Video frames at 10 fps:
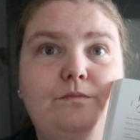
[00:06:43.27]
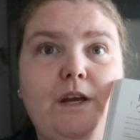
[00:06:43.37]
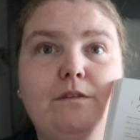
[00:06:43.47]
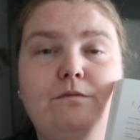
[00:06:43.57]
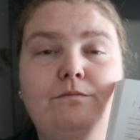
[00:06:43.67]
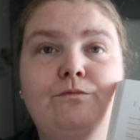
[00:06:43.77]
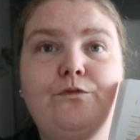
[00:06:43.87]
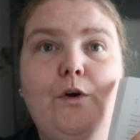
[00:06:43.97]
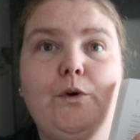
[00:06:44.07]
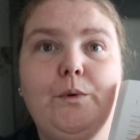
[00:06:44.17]
like
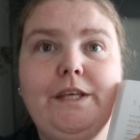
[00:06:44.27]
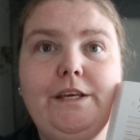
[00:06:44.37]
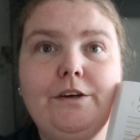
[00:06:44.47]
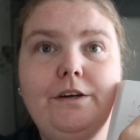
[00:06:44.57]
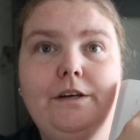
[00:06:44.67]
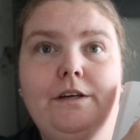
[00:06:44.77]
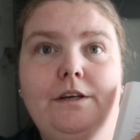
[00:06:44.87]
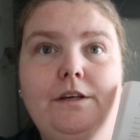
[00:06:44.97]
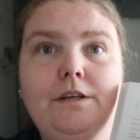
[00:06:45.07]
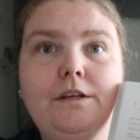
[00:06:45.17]
photo here,
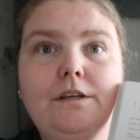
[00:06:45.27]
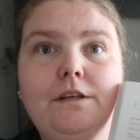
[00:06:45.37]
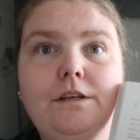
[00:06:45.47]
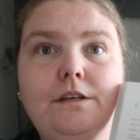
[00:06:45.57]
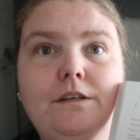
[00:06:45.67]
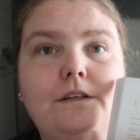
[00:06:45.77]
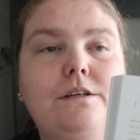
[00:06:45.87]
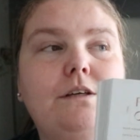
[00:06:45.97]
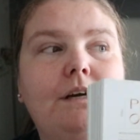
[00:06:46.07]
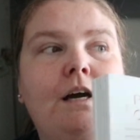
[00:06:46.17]

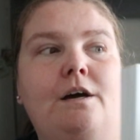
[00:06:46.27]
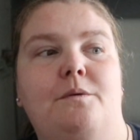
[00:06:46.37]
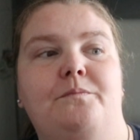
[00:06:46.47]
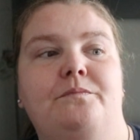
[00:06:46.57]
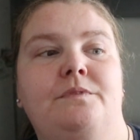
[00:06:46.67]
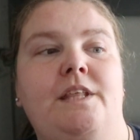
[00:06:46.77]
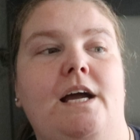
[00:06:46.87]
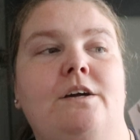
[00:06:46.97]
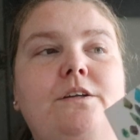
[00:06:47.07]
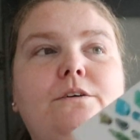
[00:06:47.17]
um
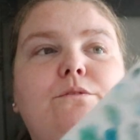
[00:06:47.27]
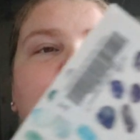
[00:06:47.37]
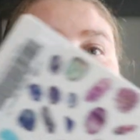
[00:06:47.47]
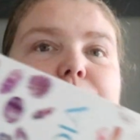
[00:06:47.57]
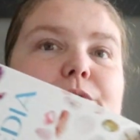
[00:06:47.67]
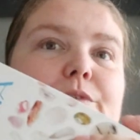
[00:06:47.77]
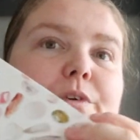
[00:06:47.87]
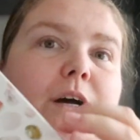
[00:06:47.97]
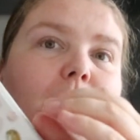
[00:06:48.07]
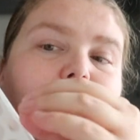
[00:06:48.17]
that could have
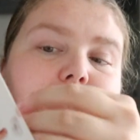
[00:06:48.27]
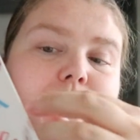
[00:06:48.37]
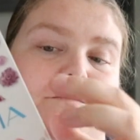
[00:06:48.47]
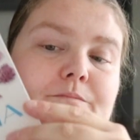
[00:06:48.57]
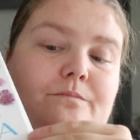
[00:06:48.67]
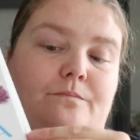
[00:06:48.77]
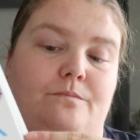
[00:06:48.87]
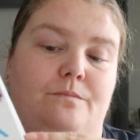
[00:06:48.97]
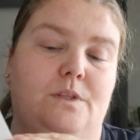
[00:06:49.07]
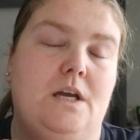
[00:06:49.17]
um
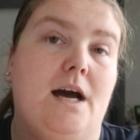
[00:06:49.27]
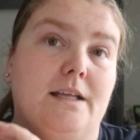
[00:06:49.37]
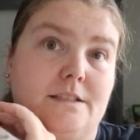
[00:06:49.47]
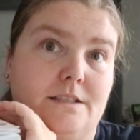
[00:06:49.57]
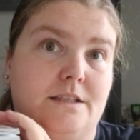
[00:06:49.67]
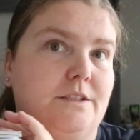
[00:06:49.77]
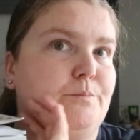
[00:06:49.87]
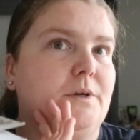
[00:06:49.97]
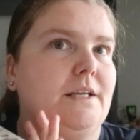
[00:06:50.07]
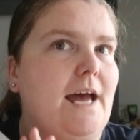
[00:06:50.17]
cut this
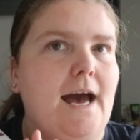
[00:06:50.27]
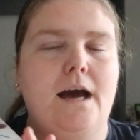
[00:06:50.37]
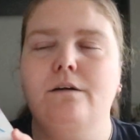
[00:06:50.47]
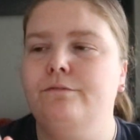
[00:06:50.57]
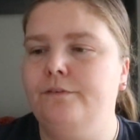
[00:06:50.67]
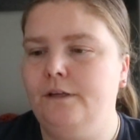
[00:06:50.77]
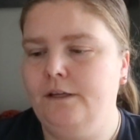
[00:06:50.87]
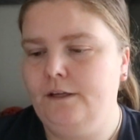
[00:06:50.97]
book in half,